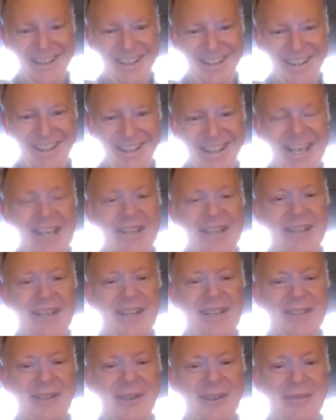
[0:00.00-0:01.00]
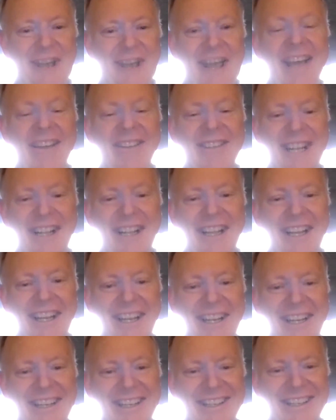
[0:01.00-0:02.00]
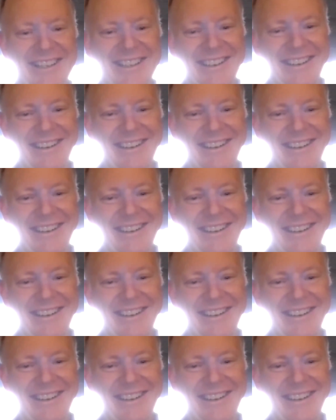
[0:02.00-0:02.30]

You guys are going fast. I like it.